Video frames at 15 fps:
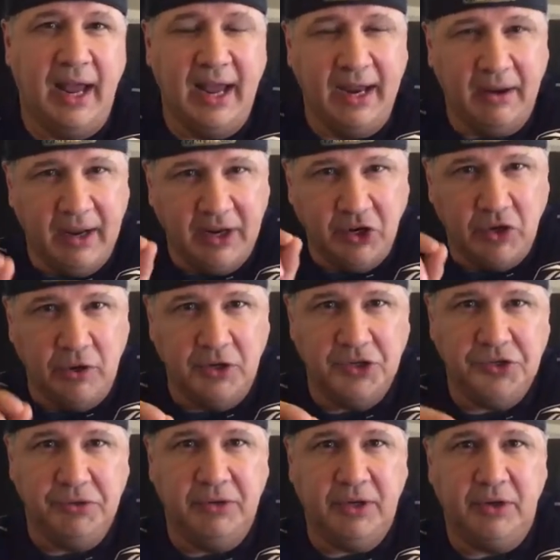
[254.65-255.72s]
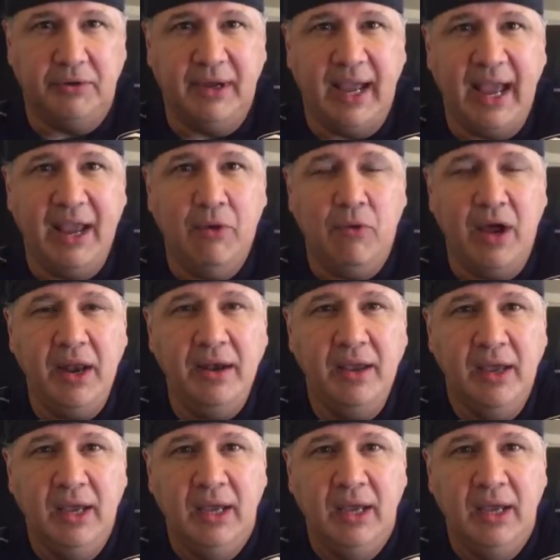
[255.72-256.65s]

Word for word: I encourage you to create one